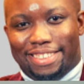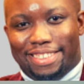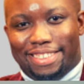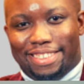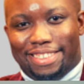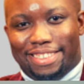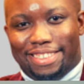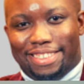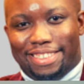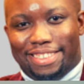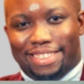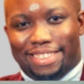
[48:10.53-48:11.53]

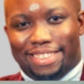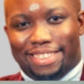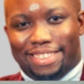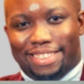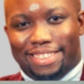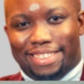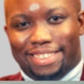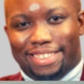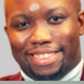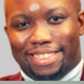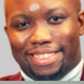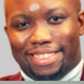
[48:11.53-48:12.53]

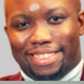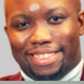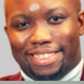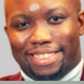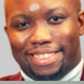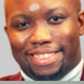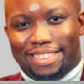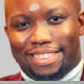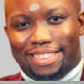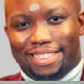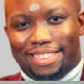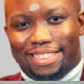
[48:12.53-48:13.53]

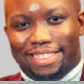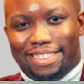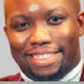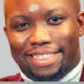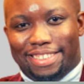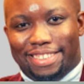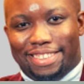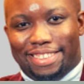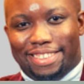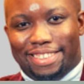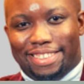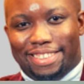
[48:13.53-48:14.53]

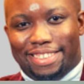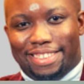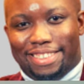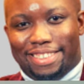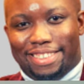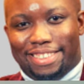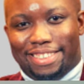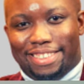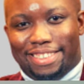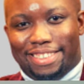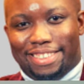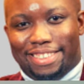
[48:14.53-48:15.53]

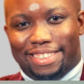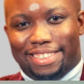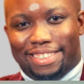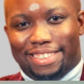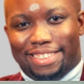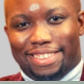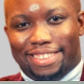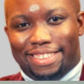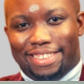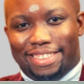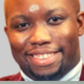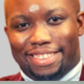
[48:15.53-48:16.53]

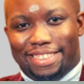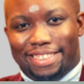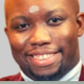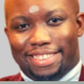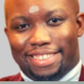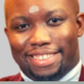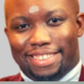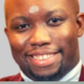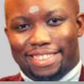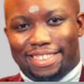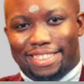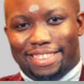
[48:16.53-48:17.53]

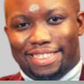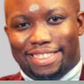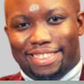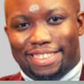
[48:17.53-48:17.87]
[no speech]